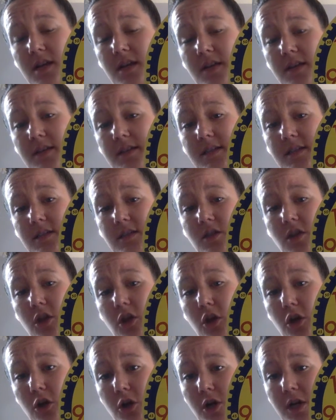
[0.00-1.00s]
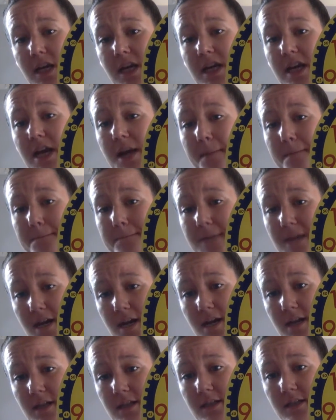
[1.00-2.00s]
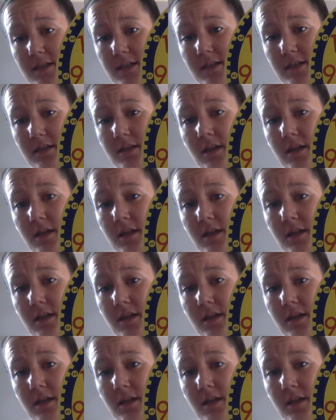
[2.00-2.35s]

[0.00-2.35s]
This is 30 minutes.